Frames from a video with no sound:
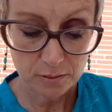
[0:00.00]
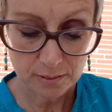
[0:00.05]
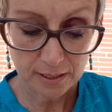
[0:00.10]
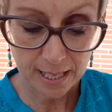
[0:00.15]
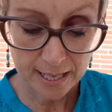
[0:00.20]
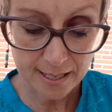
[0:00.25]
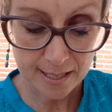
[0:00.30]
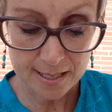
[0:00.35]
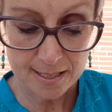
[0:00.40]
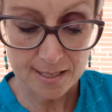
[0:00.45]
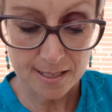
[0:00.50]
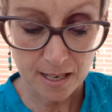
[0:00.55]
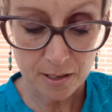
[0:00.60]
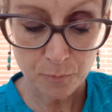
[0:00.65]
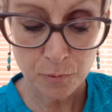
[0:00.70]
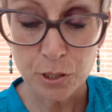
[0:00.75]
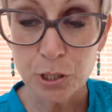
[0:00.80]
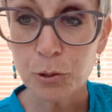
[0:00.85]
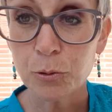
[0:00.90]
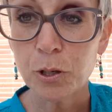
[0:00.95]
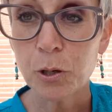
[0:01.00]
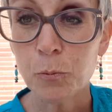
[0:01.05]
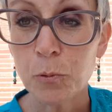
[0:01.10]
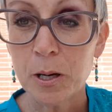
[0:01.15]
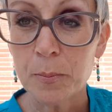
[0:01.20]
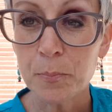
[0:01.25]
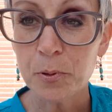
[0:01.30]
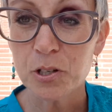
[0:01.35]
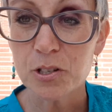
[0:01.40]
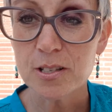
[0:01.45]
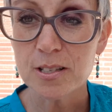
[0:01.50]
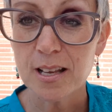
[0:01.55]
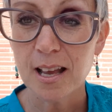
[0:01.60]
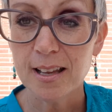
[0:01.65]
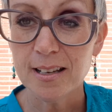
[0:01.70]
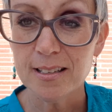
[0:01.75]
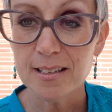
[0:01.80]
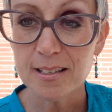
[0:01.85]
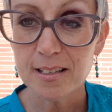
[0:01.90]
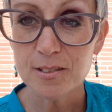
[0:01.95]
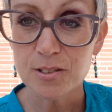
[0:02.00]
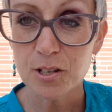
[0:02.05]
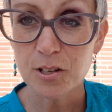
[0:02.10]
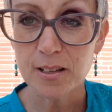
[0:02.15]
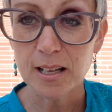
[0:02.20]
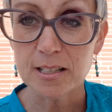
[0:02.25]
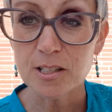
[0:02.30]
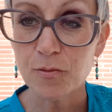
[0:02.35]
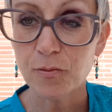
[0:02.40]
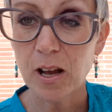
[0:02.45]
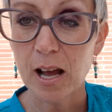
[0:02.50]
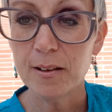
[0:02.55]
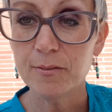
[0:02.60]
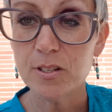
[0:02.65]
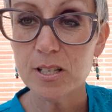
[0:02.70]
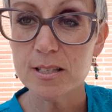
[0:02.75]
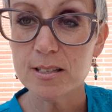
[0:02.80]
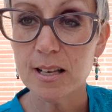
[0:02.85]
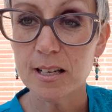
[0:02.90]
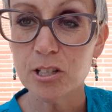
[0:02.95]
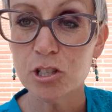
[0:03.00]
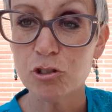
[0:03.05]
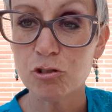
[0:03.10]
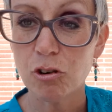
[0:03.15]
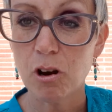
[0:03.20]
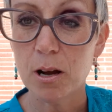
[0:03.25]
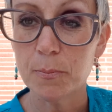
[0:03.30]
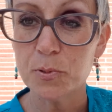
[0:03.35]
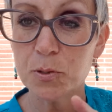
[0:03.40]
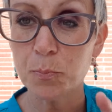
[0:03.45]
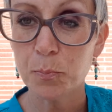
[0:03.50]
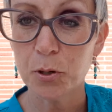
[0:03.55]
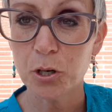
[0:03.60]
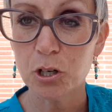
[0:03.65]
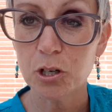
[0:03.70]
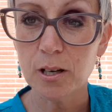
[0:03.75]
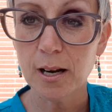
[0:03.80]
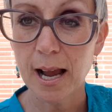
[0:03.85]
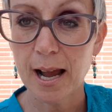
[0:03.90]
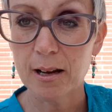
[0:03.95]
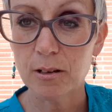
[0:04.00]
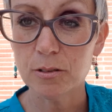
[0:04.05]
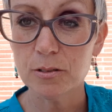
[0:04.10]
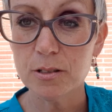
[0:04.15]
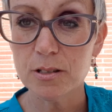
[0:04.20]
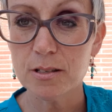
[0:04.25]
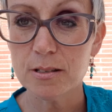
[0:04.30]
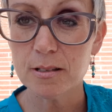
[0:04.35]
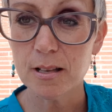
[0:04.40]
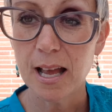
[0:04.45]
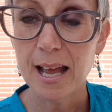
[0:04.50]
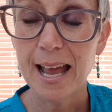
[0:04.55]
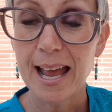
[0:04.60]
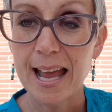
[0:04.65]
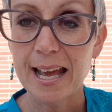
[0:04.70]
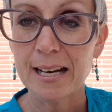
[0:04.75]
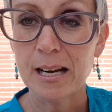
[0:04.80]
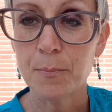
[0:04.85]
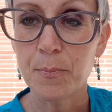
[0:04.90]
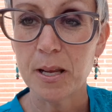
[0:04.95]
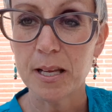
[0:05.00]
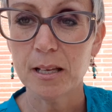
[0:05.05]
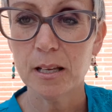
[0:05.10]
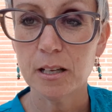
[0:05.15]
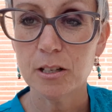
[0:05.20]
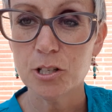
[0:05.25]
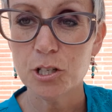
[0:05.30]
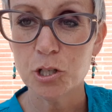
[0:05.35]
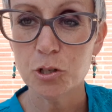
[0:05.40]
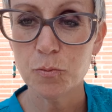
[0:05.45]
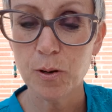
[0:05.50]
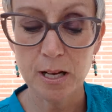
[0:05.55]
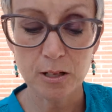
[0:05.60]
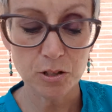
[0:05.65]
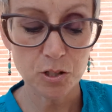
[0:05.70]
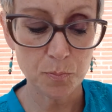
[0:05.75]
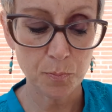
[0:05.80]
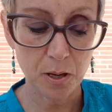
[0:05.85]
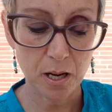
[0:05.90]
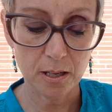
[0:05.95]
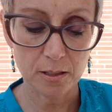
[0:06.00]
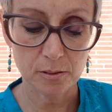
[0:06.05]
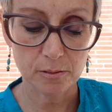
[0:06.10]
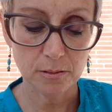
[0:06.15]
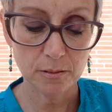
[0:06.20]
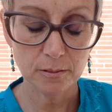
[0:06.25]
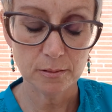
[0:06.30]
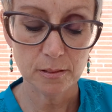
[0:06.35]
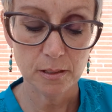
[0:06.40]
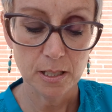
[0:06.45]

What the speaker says: like I said, we're doing a 1%, so that's 5 to 6 drops per ounce, and I'm making a 2-ounce bottle,